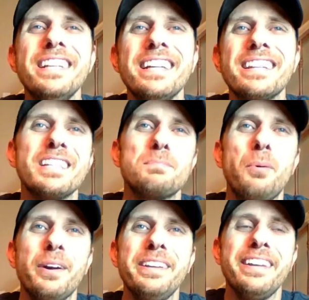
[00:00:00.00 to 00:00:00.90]
at this
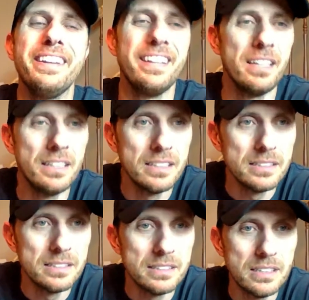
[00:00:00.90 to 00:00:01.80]
point.
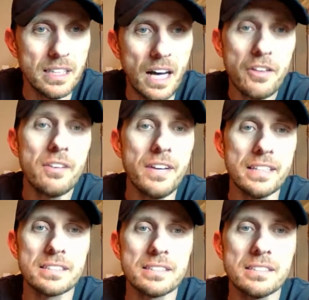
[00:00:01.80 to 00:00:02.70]
Other
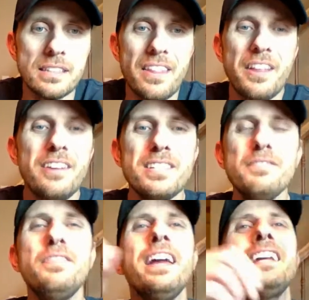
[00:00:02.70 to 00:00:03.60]
events. There is a
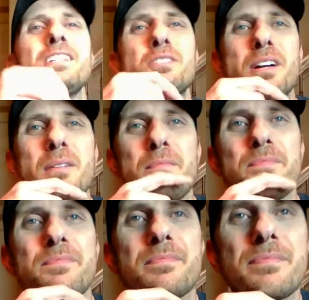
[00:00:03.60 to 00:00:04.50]
Vegas trip.
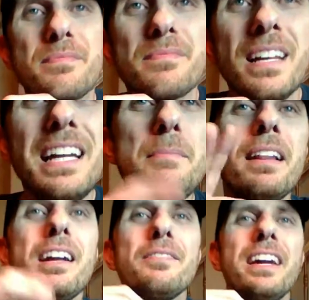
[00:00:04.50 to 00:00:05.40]
Anybody
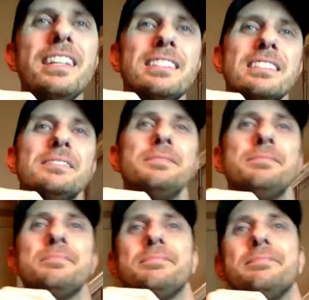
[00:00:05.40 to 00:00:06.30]
like Vegas?
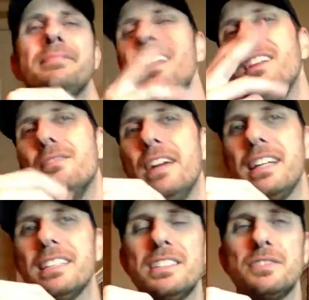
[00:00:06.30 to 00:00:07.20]
I love
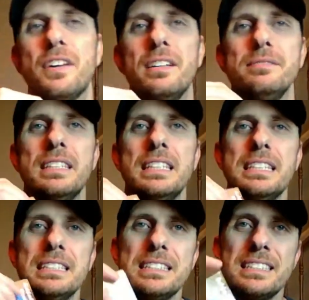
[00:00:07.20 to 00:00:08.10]
Vegas. It's fun.
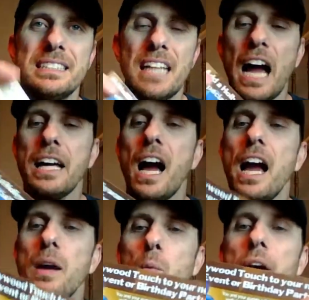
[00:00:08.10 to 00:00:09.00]
I
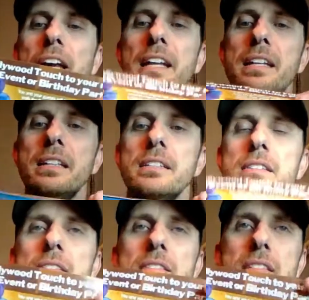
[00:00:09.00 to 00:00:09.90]
I win,
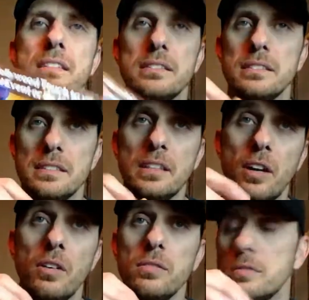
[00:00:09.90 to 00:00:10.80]
you
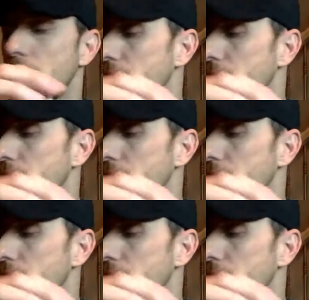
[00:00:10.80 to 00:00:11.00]
know, at